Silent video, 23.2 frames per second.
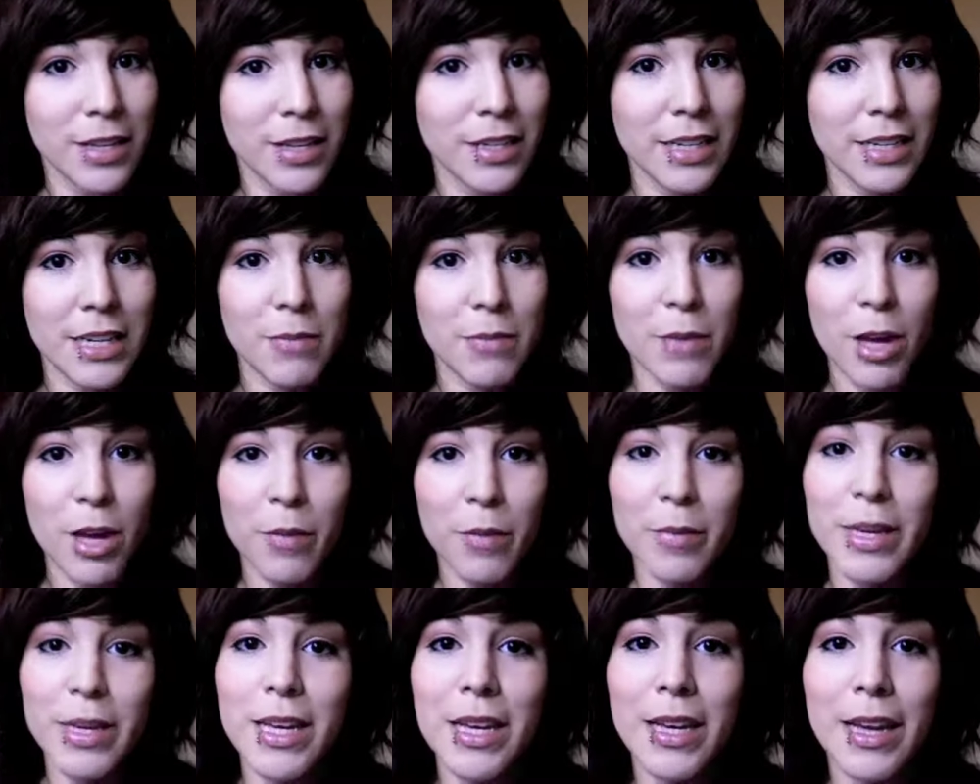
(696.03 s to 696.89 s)
email
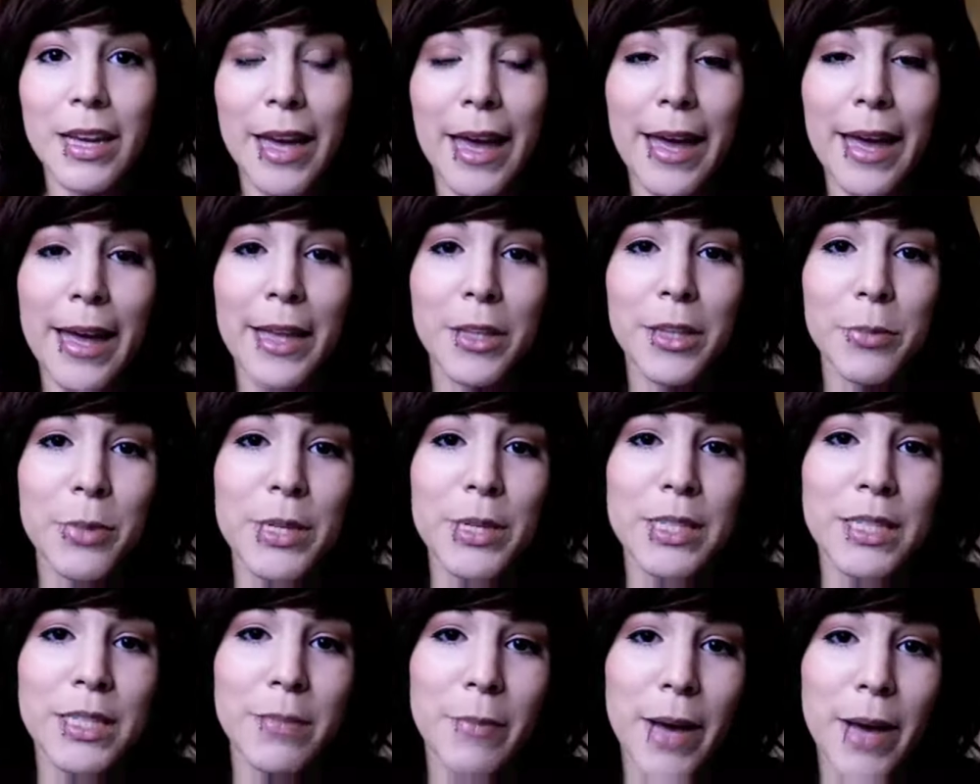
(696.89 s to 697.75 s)
me at
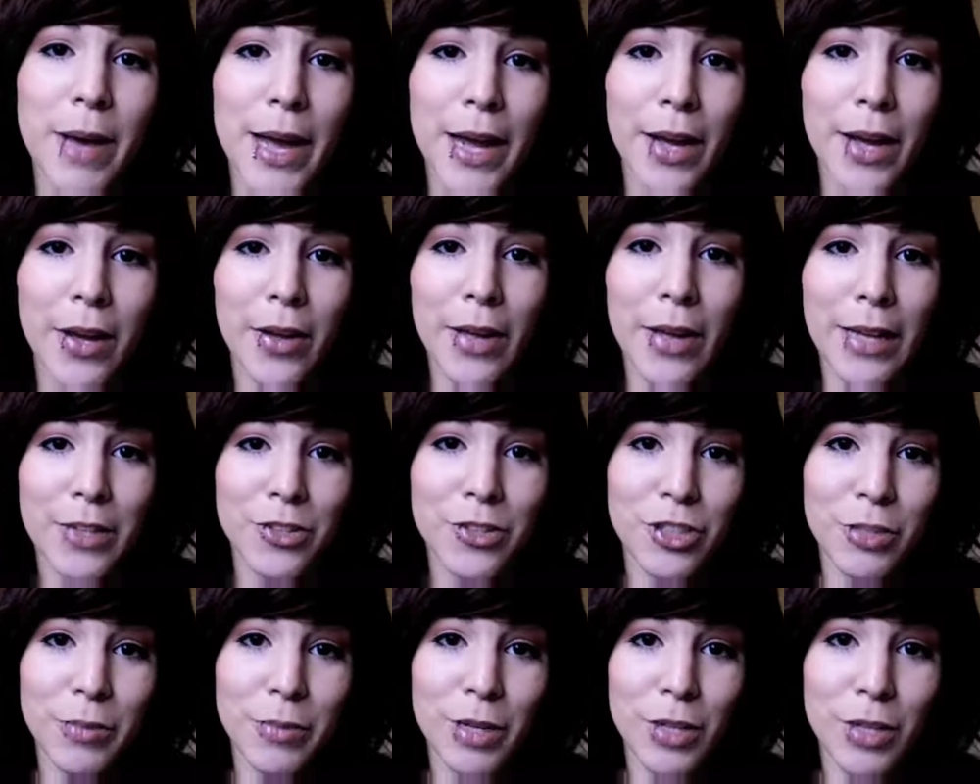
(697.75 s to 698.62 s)

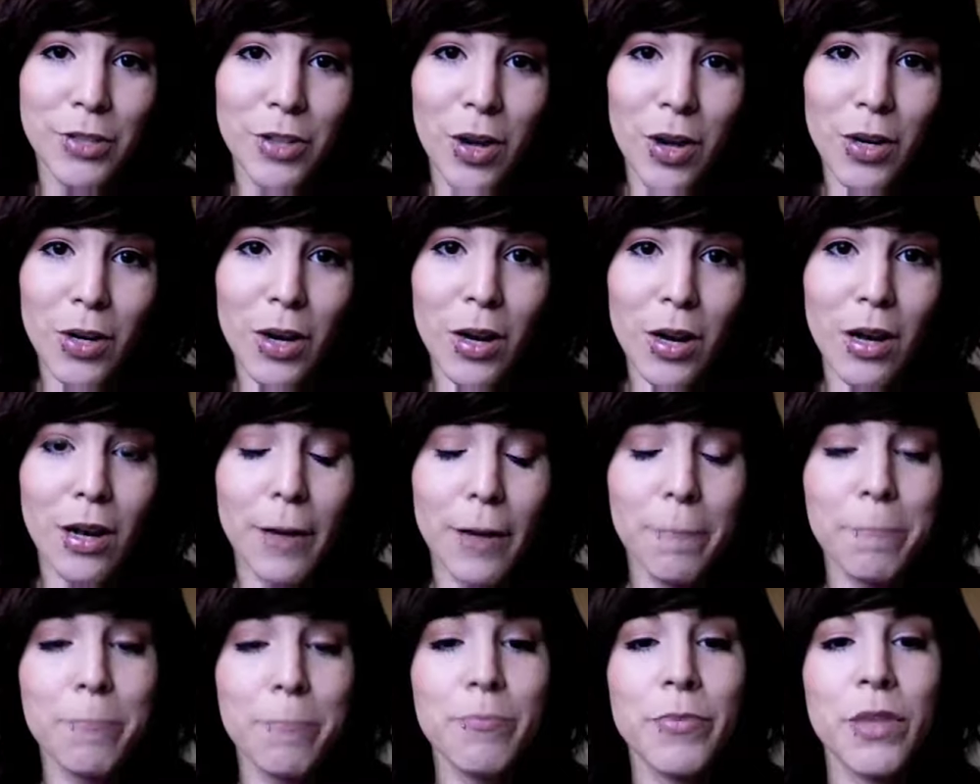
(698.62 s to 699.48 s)
heathermariesmile@gmail.com,